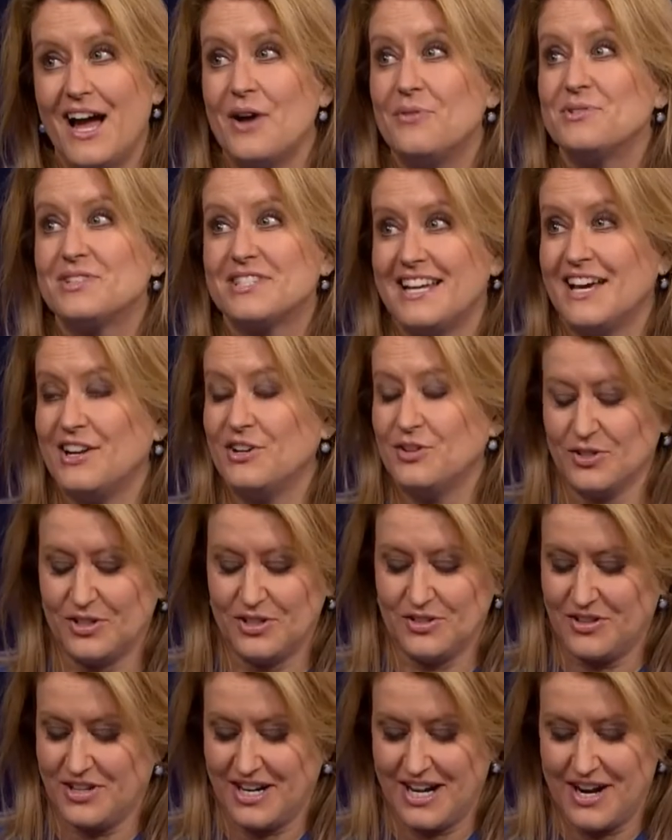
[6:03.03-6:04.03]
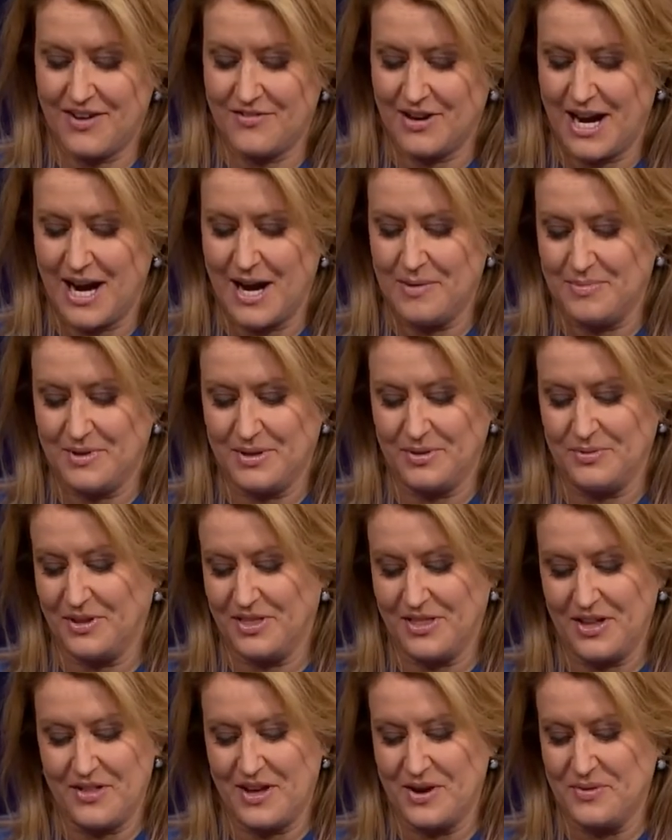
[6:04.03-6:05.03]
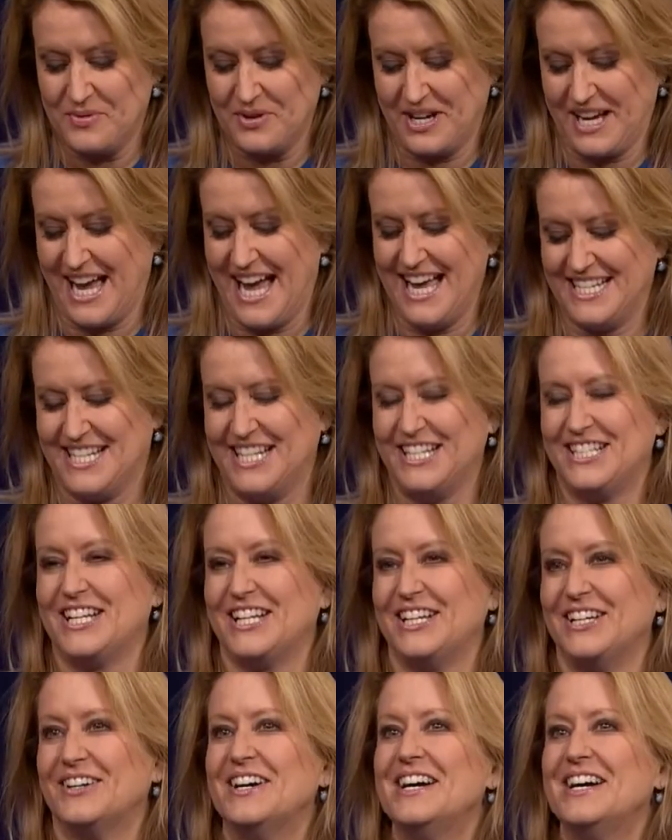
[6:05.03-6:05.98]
was done earlier than I ever have been with all that work I had to do.